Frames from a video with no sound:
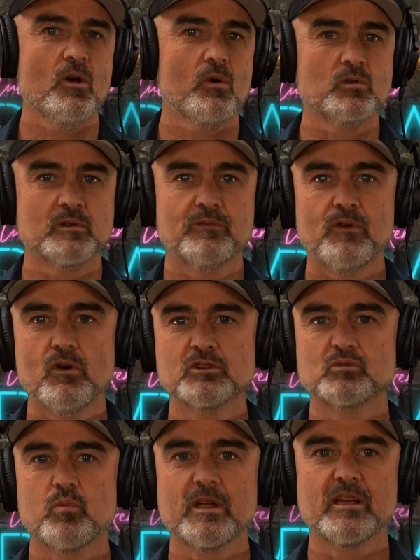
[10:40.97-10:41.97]
or
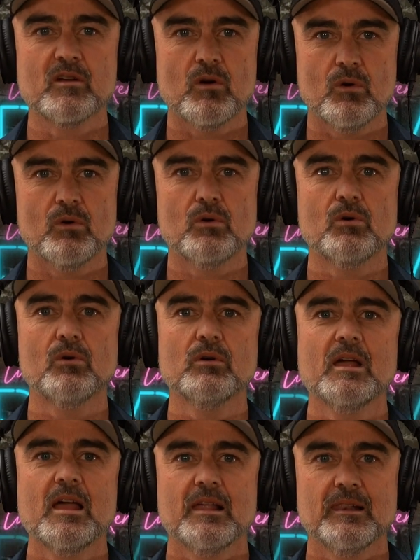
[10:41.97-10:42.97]
divorced, we can
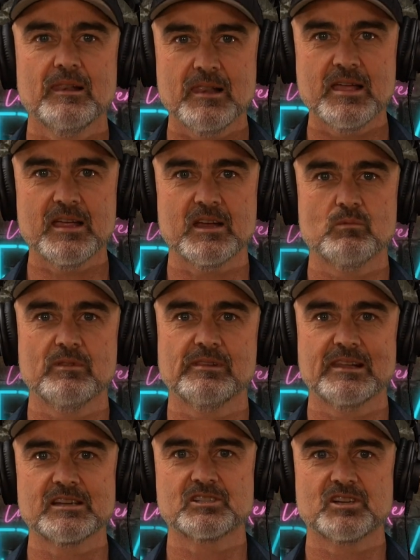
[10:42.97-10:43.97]
all lead with
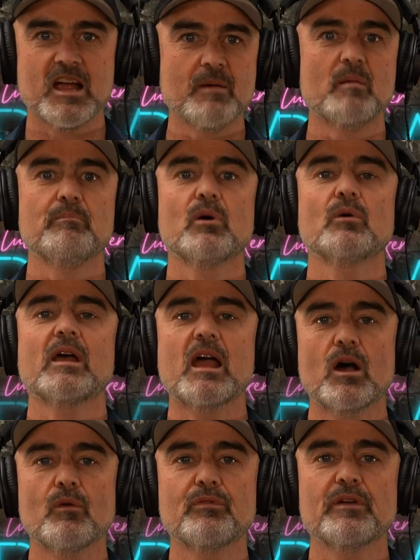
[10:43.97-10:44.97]
less shame and build
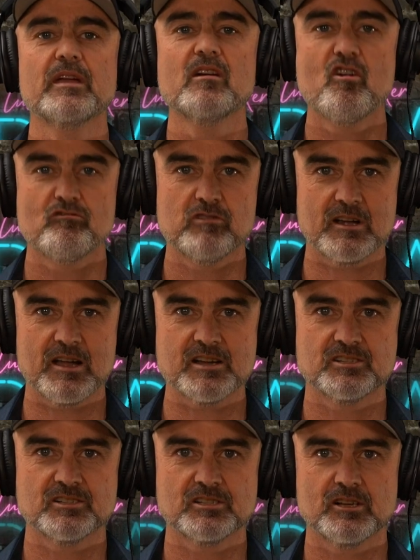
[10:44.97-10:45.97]
healthy
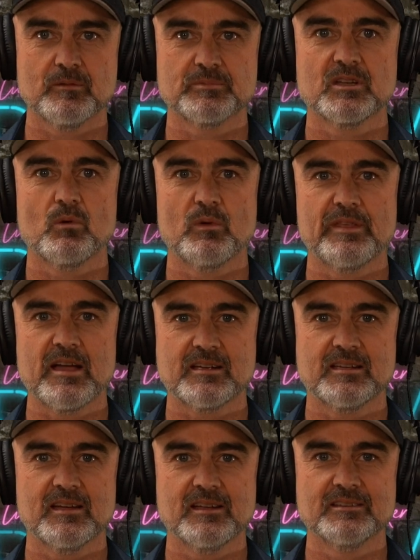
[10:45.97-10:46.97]
relationships with our
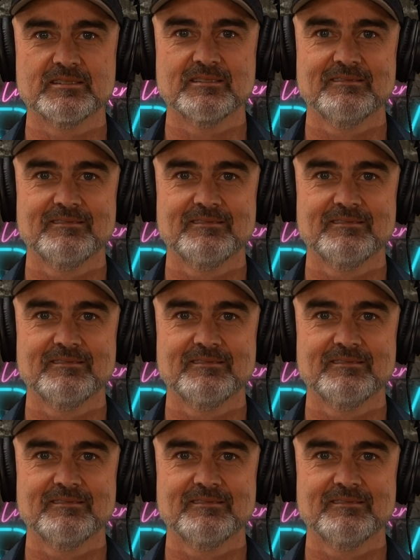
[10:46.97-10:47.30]
kids.